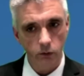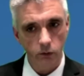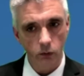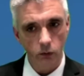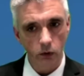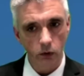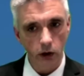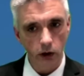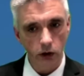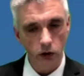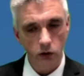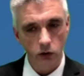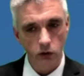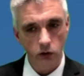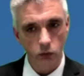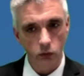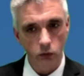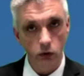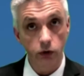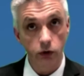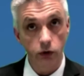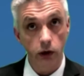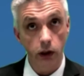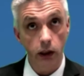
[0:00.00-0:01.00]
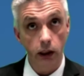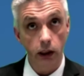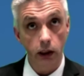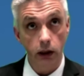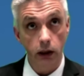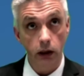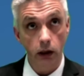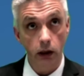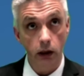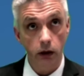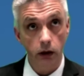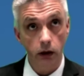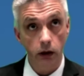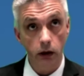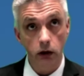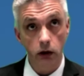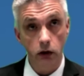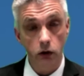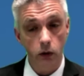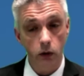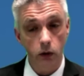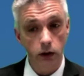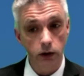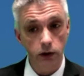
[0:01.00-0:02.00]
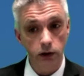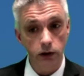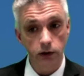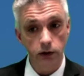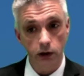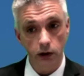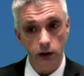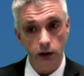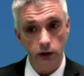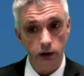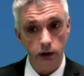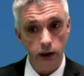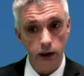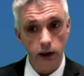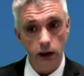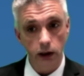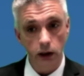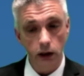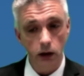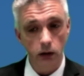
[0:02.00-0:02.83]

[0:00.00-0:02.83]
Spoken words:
which was in, I think, 2016,